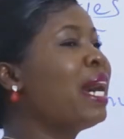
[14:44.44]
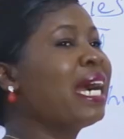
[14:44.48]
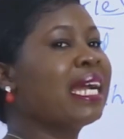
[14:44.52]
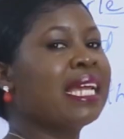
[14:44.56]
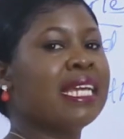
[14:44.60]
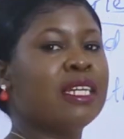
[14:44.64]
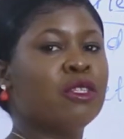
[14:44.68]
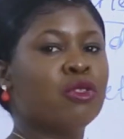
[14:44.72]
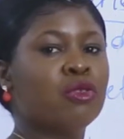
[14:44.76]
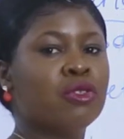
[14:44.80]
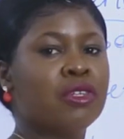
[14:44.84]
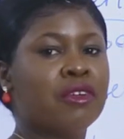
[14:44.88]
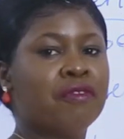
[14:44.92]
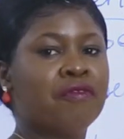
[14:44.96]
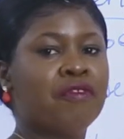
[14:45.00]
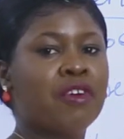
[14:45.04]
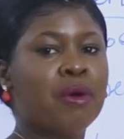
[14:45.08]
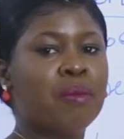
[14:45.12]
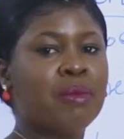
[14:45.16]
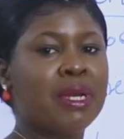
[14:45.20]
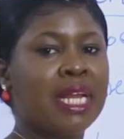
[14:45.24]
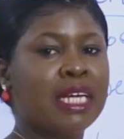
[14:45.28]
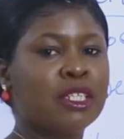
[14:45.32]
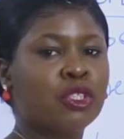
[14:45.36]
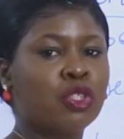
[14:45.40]
back into the
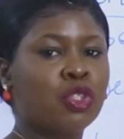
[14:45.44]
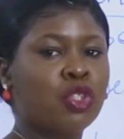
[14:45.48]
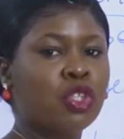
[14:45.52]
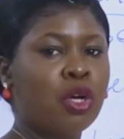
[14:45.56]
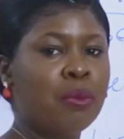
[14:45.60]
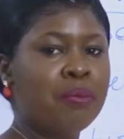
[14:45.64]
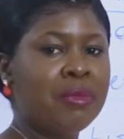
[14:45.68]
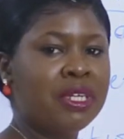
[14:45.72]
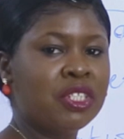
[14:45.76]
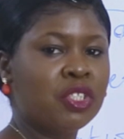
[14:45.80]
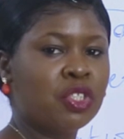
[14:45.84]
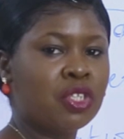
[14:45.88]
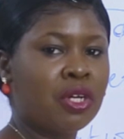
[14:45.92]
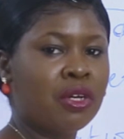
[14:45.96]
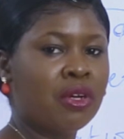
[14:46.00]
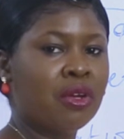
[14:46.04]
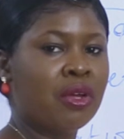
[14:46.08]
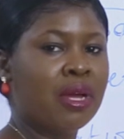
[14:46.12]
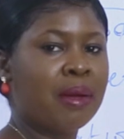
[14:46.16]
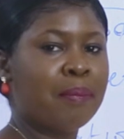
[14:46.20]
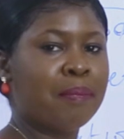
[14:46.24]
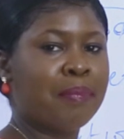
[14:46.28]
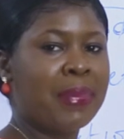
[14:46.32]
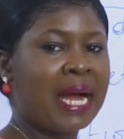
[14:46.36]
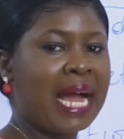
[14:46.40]
formula,
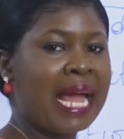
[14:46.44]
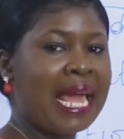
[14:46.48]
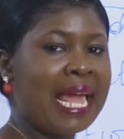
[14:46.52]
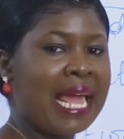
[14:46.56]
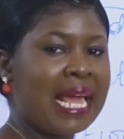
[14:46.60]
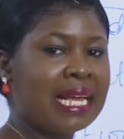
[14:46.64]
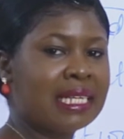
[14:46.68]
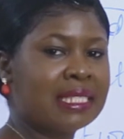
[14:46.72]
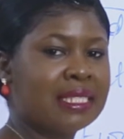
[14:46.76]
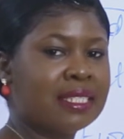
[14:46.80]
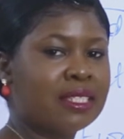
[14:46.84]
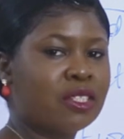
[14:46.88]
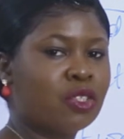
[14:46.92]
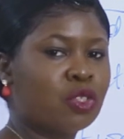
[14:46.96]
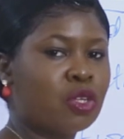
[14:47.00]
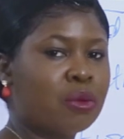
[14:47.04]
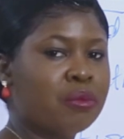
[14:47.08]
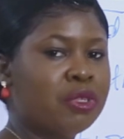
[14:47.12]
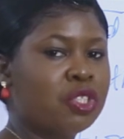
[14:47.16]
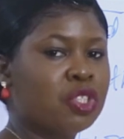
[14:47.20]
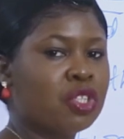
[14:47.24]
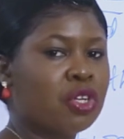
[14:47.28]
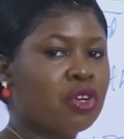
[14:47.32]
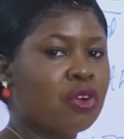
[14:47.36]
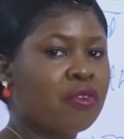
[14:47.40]
summation by x is
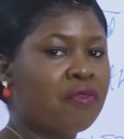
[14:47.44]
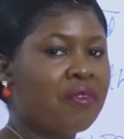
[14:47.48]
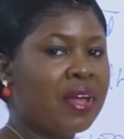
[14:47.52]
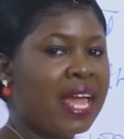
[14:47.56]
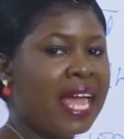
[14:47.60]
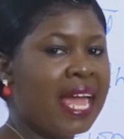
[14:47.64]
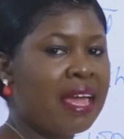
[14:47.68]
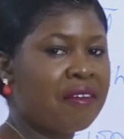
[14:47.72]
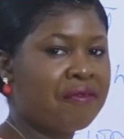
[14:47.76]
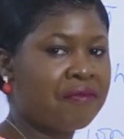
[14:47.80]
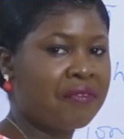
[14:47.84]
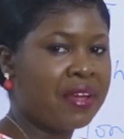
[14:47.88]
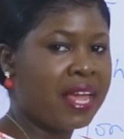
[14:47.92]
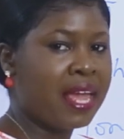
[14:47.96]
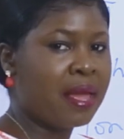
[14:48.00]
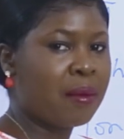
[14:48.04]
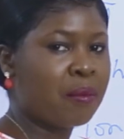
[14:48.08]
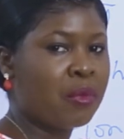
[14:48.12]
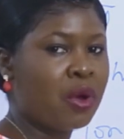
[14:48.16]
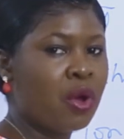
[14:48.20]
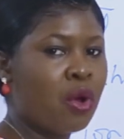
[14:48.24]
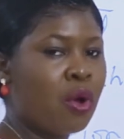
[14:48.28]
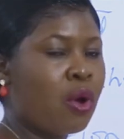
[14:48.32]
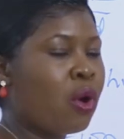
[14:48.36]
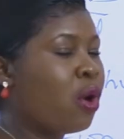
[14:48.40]
summation of
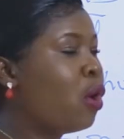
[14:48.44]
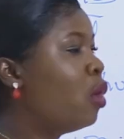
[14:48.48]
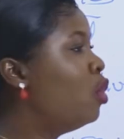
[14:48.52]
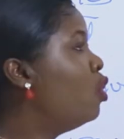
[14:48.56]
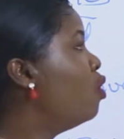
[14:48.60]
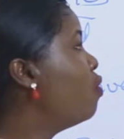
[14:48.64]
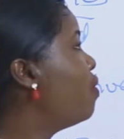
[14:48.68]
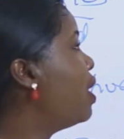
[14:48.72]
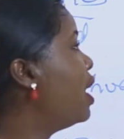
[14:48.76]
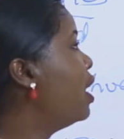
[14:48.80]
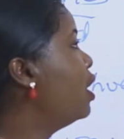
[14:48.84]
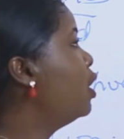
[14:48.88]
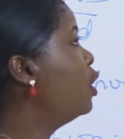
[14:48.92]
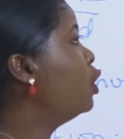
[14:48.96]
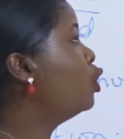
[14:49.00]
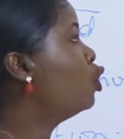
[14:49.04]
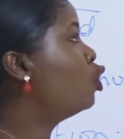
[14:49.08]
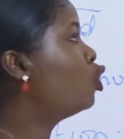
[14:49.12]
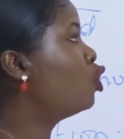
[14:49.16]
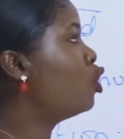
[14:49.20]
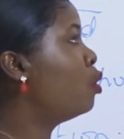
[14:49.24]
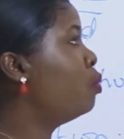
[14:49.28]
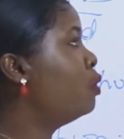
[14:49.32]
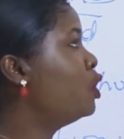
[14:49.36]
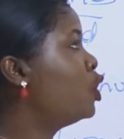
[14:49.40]
fm all over
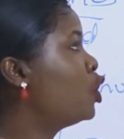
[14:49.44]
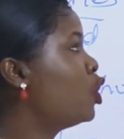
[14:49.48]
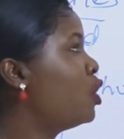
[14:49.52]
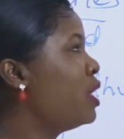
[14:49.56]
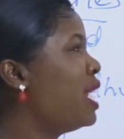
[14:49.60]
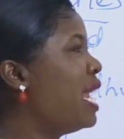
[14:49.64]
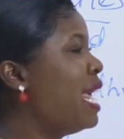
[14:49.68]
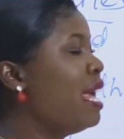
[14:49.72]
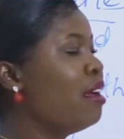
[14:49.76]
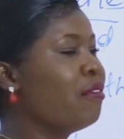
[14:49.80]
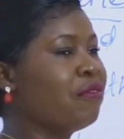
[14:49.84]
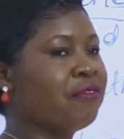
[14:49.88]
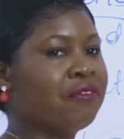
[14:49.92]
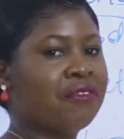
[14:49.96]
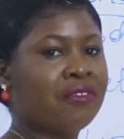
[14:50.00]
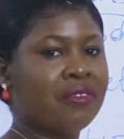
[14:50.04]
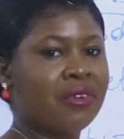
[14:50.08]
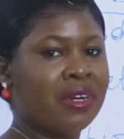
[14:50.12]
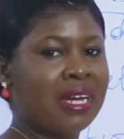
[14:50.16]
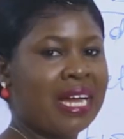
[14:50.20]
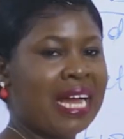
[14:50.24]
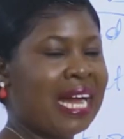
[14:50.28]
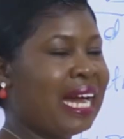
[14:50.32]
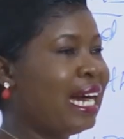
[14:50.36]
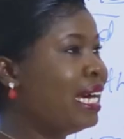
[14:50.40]
summation f,
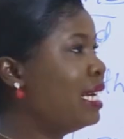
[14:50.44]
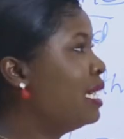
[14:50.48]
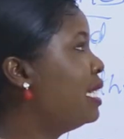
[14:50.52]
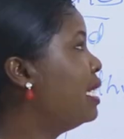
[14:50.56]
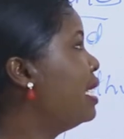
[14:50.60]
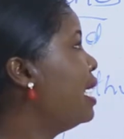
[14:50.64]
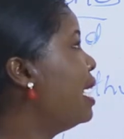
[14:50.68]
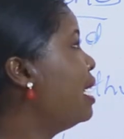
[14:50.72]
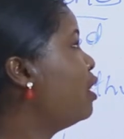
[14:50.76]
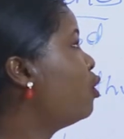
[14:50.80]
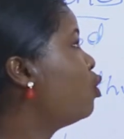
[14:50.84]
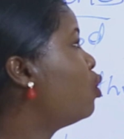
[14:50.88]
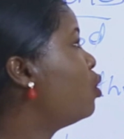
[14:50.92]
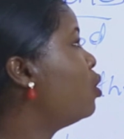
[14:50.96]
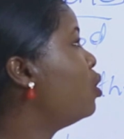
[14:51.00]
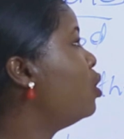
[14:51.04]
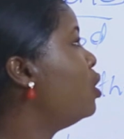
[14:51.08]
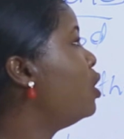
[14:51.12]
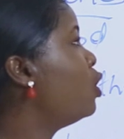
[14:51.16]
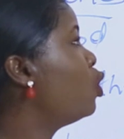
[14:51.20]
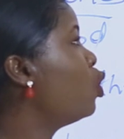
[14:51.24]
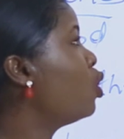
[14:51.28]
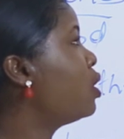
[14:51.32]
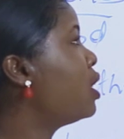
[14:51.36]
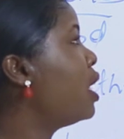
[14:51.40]
and
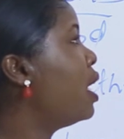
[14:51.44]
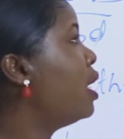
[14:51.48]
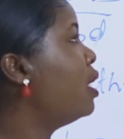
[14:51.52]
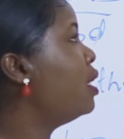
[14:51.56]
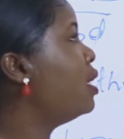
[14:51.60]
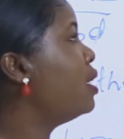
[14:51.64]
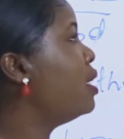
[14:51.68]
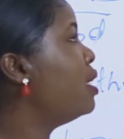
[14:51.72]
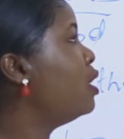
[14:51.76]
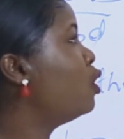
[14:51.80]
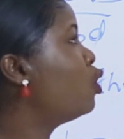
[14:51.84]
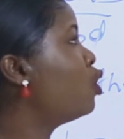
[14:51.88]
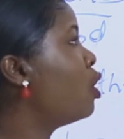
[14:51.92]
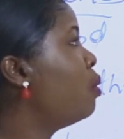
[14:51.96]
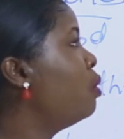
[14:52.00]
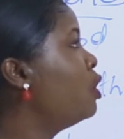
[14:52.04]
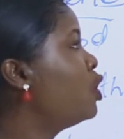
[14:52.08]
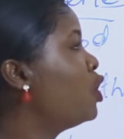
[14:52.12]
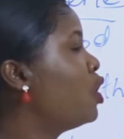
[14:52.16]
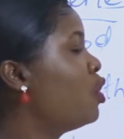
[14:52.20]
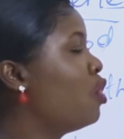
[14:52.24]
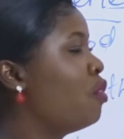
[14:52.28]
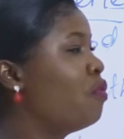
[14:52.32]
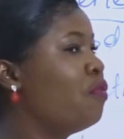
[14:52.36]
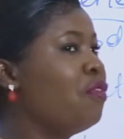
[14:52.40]
the total, the
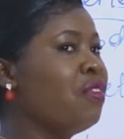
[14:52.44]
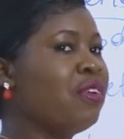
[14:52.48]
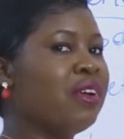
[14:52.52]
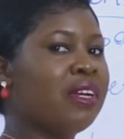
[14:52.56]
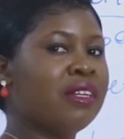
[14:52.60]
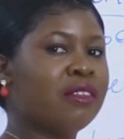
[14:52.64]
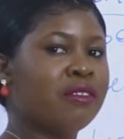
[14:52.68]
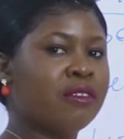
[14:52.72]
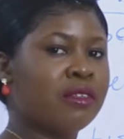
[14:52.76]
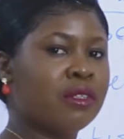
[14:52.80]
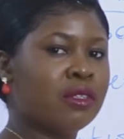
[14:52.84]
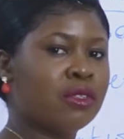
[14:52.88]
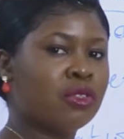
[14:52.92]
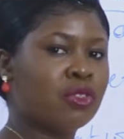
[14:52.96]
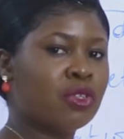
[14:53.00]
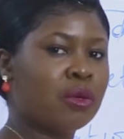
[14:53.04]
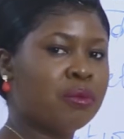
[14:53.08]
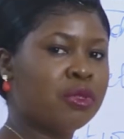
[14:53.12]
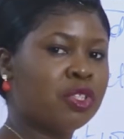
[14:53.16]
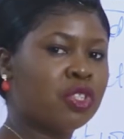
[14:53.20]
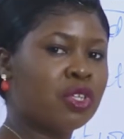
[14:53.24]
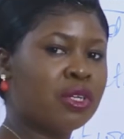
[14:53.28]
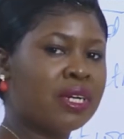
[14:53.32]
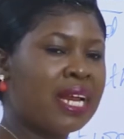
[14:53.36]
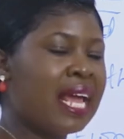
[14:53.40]
summation of
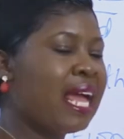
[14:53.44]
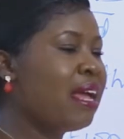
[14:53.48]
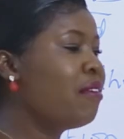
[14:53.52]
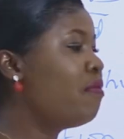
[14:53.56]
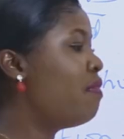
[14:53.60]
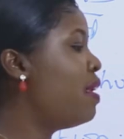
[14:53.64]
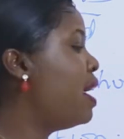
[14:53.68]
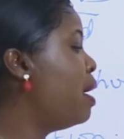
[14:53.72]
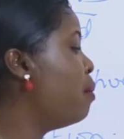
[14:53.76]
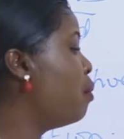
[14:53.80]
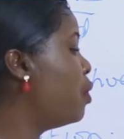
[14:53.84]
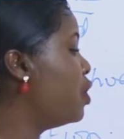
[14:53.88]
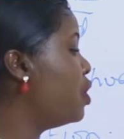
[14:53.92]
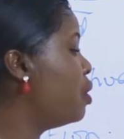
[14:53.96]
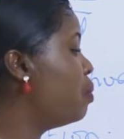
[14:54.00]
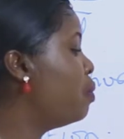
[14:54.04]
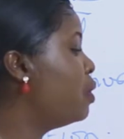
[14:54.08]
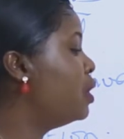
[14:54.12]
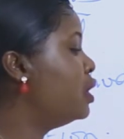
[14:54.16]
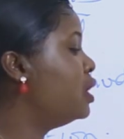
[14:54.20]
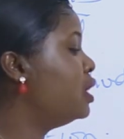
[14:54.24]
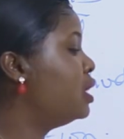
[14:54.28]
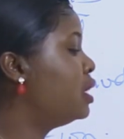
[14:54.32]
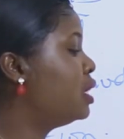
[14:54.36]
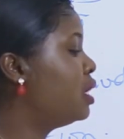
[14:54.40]
summation fm on the
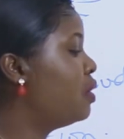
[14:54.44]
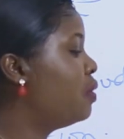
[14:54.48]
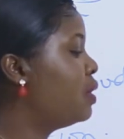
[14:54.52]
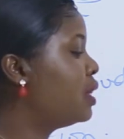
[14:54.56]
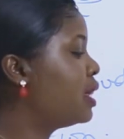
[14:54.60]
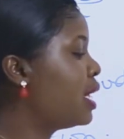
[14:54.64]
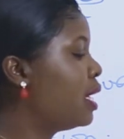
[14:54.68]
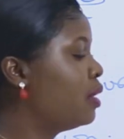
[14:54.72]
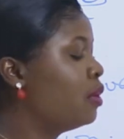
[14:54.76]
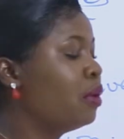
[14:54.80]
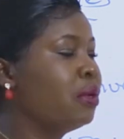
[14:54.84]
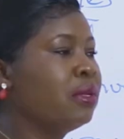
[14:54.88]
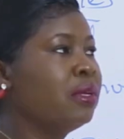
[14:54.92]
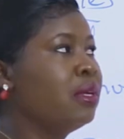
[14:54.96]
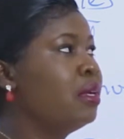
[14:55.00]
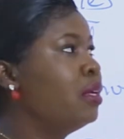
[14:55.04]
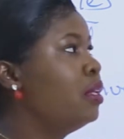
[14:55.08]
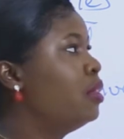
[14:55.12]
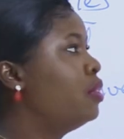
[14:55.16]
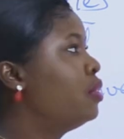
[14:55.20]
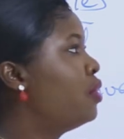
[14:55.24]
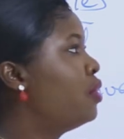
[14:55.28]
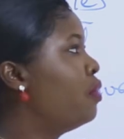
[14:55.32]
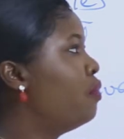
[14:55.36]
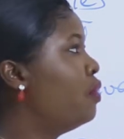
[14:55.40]
board is 3,300
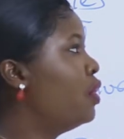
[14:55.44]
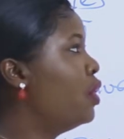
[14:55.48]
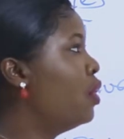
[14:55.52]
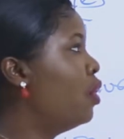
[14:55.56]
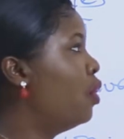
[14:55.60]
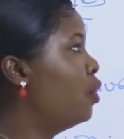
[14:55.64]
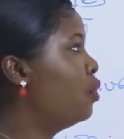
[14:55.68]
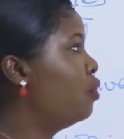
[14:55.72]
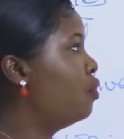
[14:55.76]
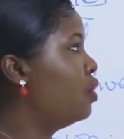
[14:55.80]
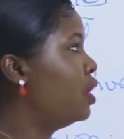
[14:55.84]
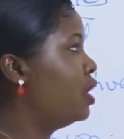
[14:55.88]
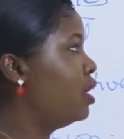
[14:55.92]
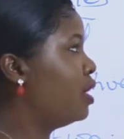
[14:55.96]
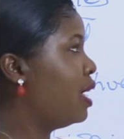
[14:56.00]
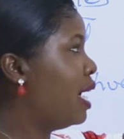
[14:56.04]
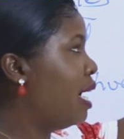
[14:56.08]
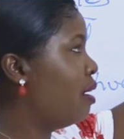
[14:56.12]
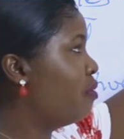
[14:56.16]
300.